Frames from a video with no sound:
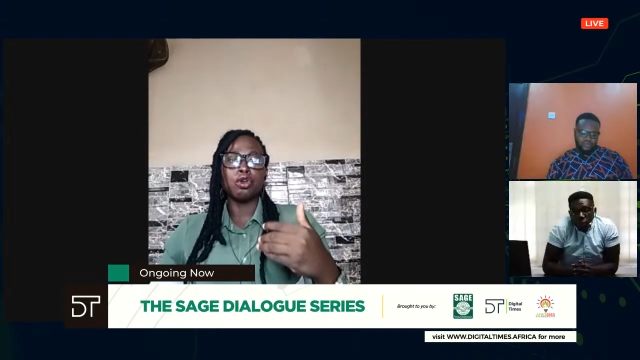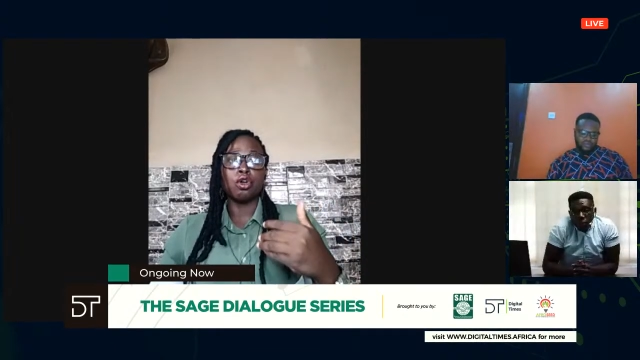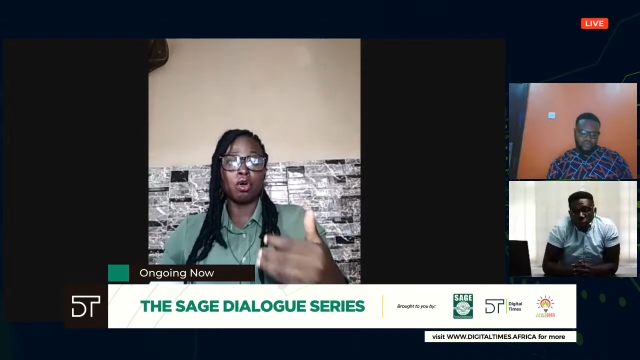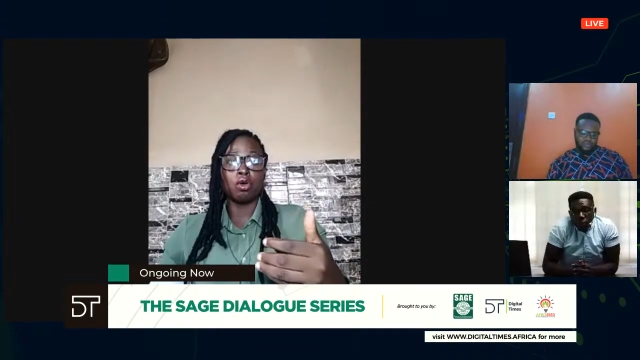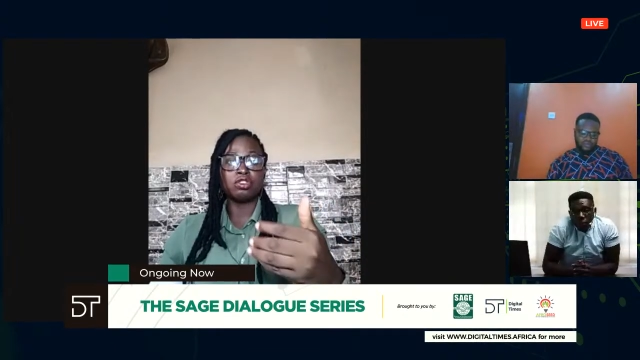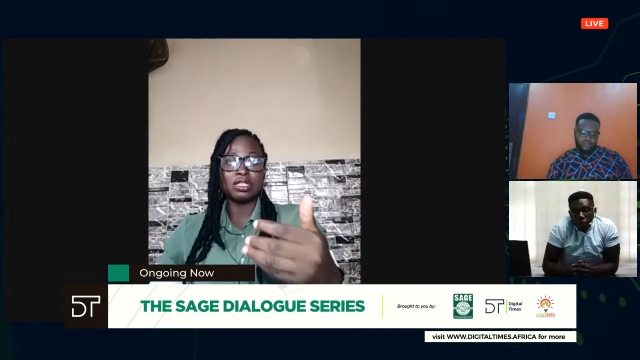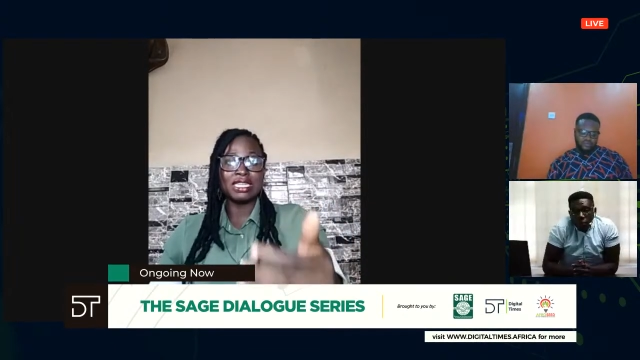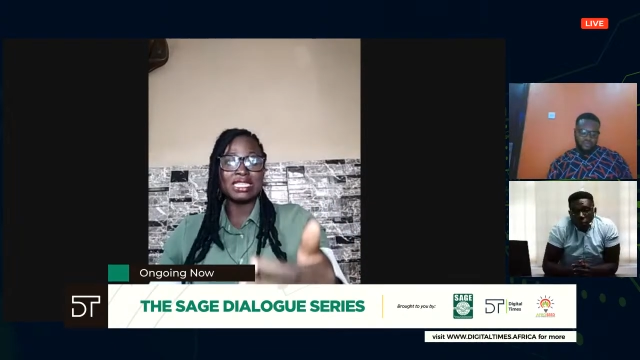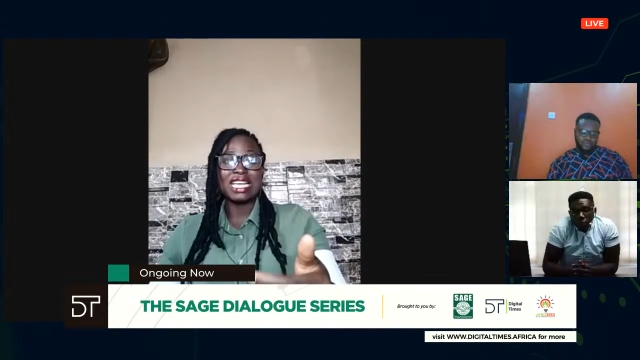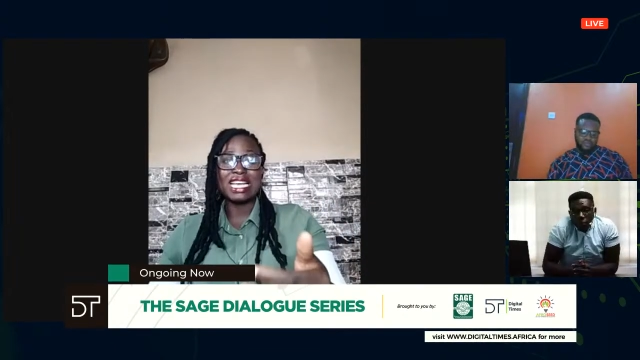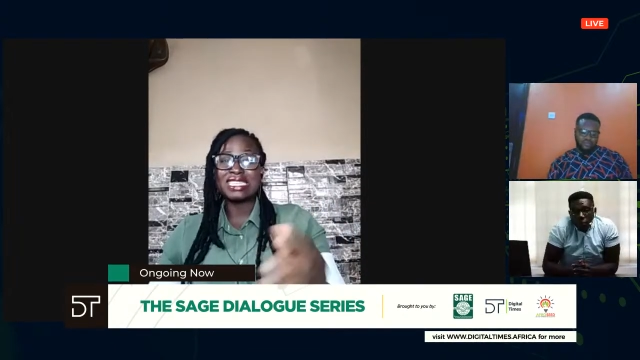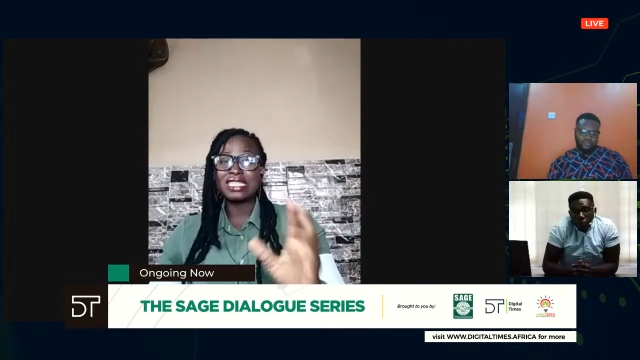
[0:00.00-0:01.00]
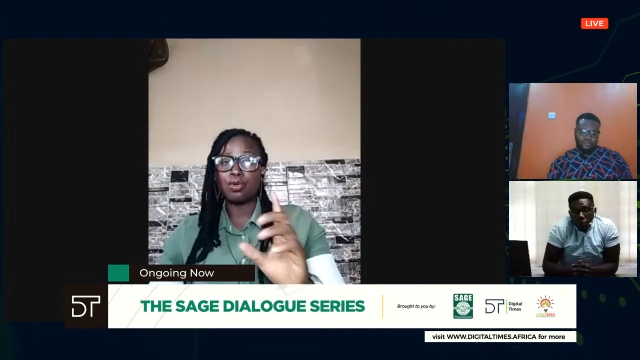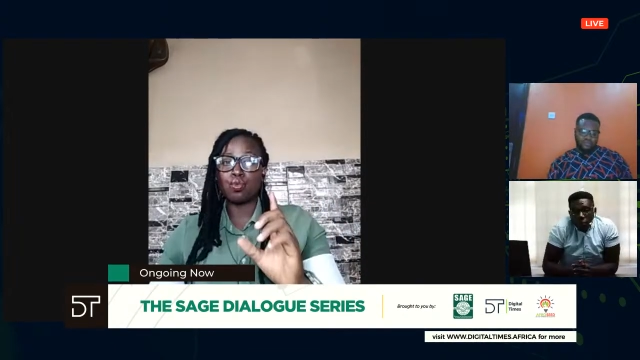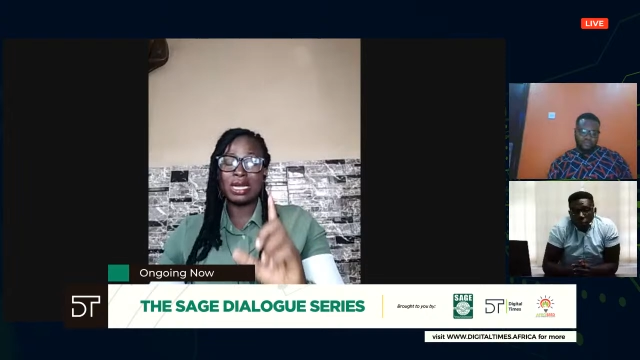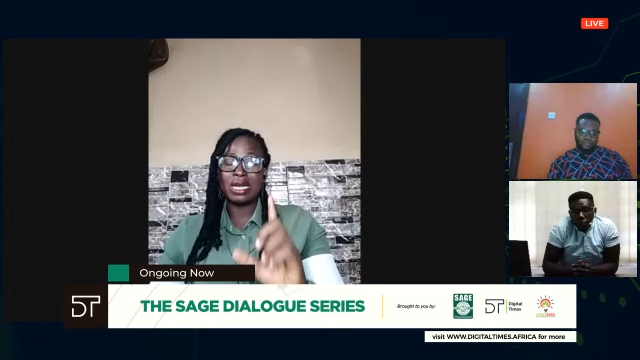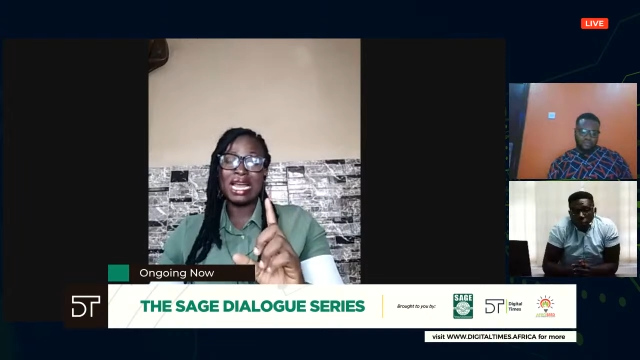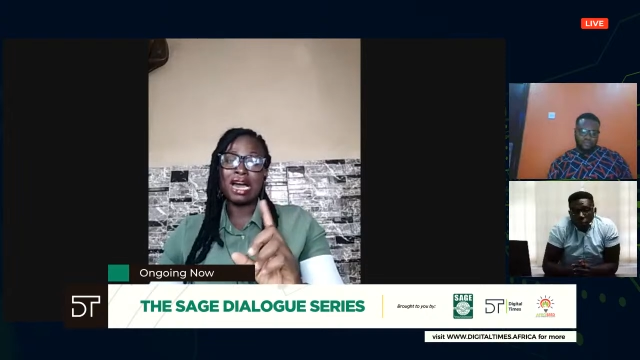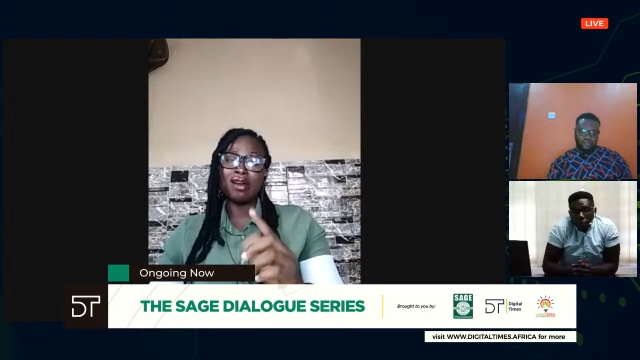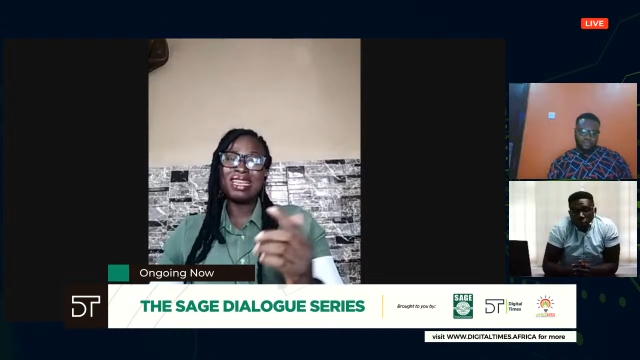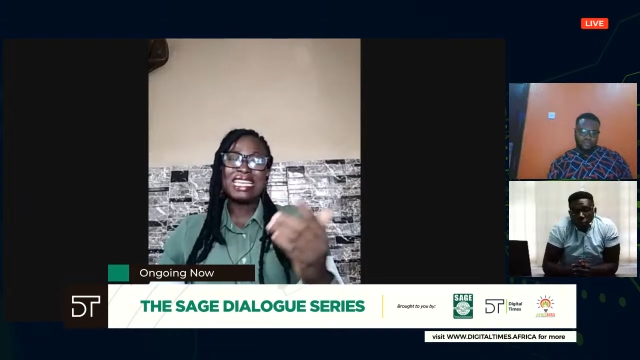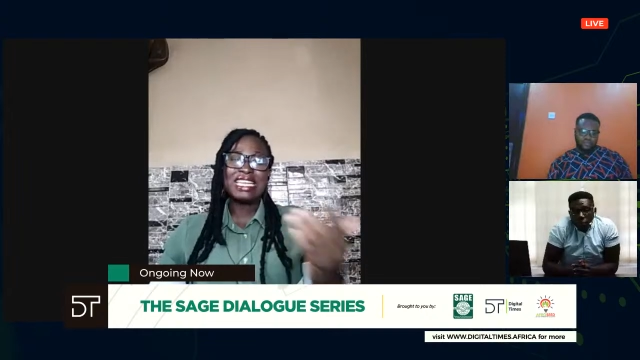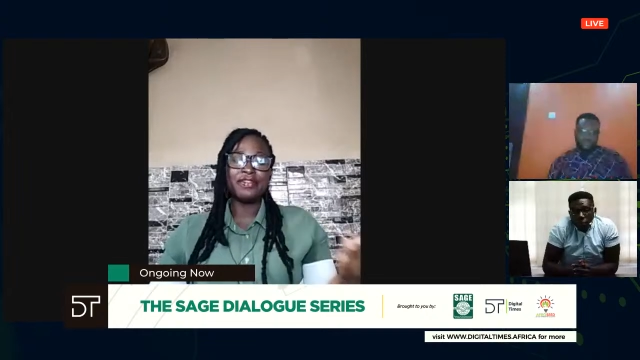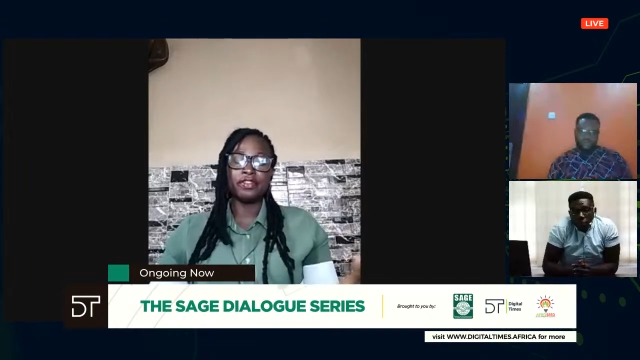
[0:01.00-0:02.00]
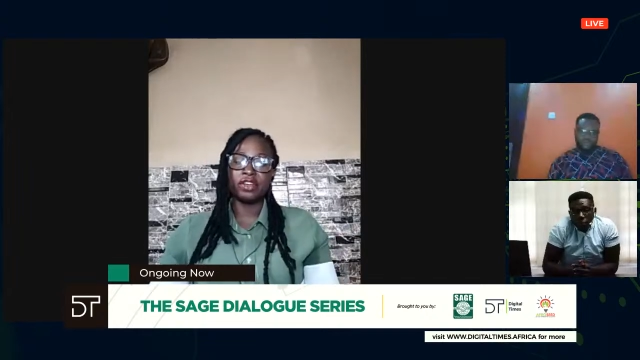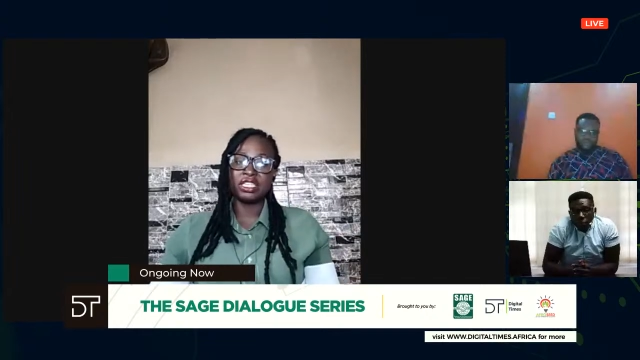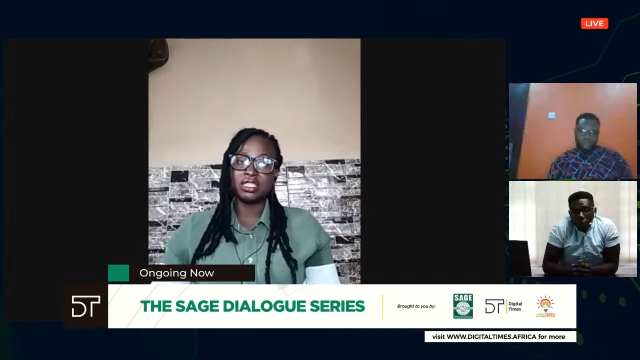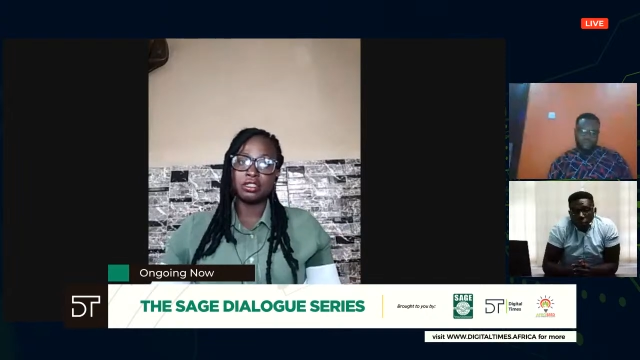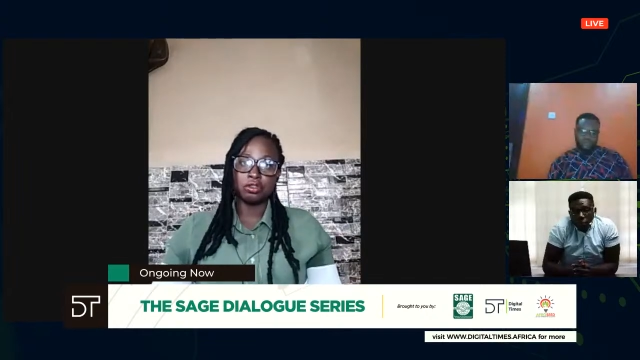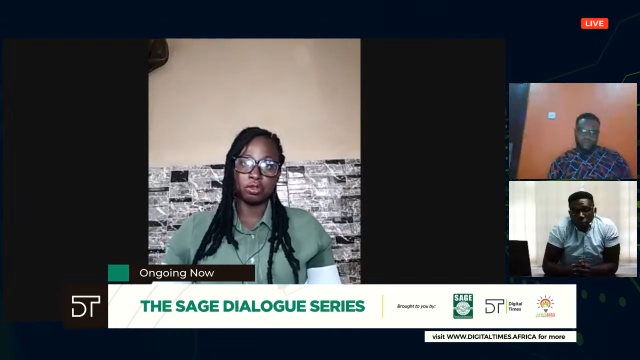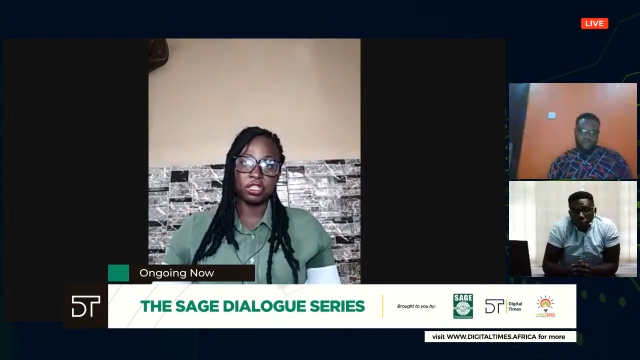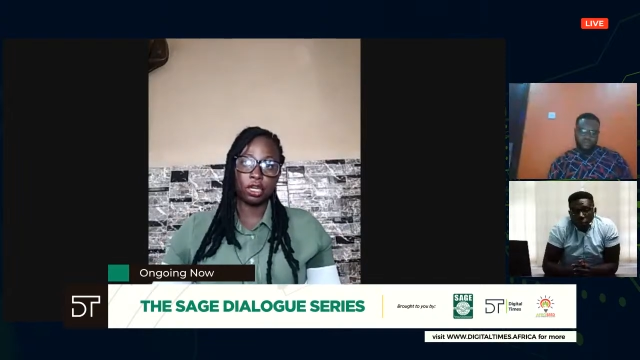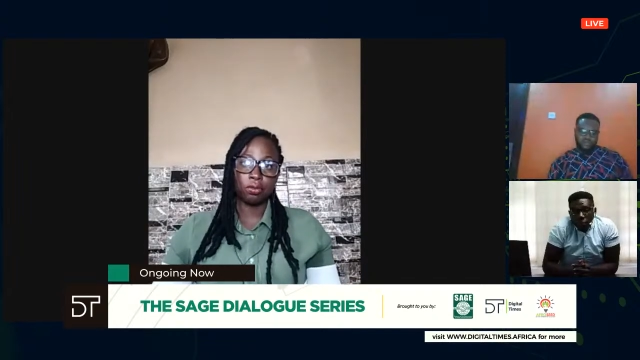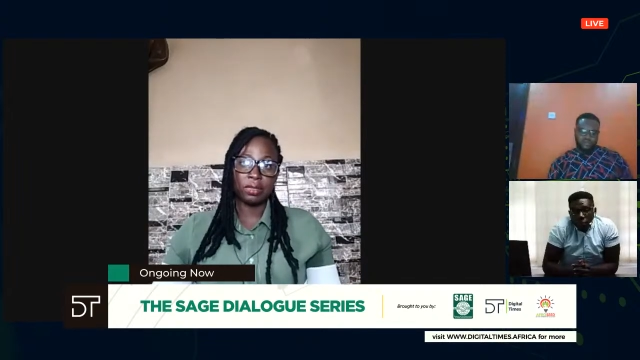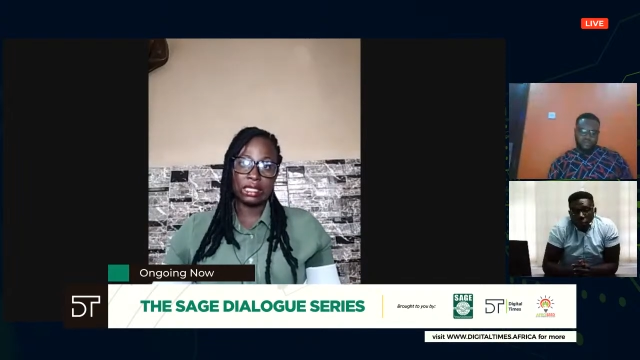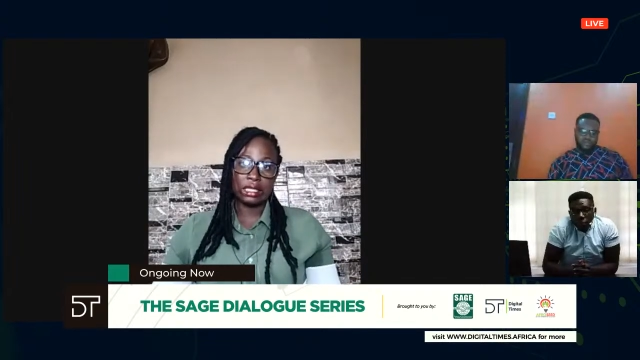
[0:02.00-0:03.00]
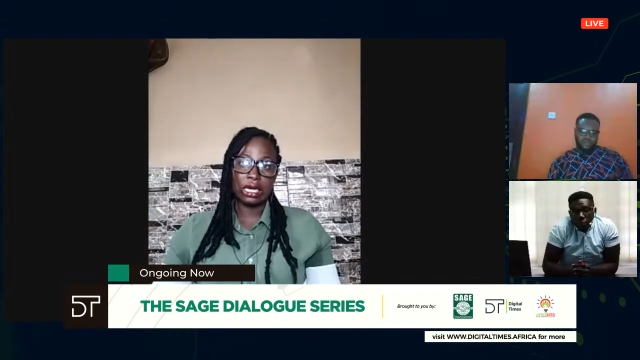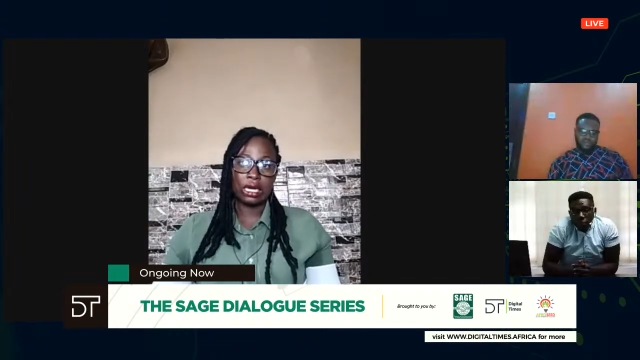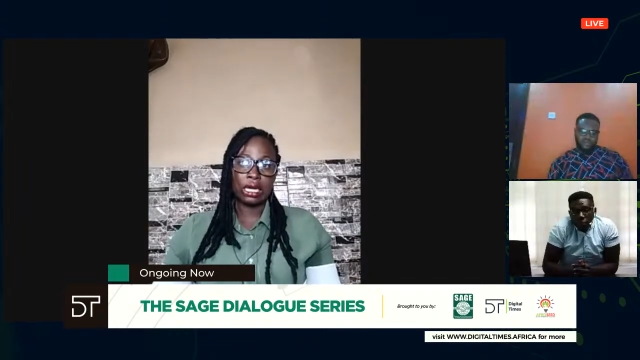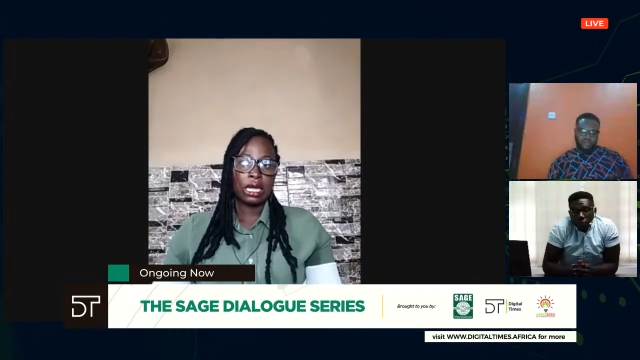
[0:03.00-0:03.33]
go to this extent without leveraging social media.